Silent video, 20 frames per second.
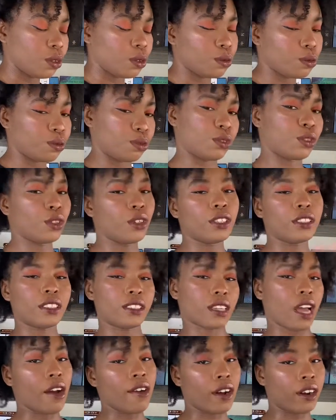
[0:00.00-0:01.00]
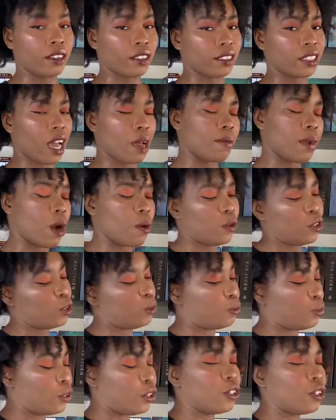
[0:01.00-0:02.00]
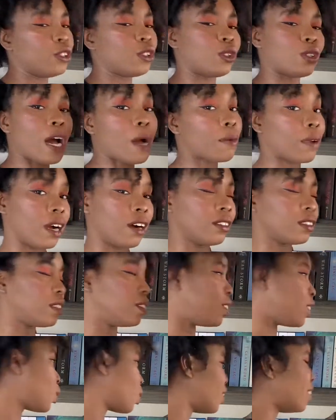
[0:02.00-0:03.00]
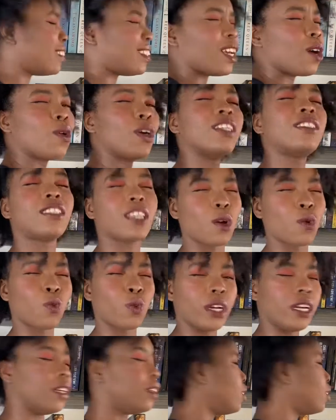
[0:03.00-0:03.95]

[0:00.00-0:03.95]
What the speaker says: So it's around the time I was born. So I'm counting this one. It's a win.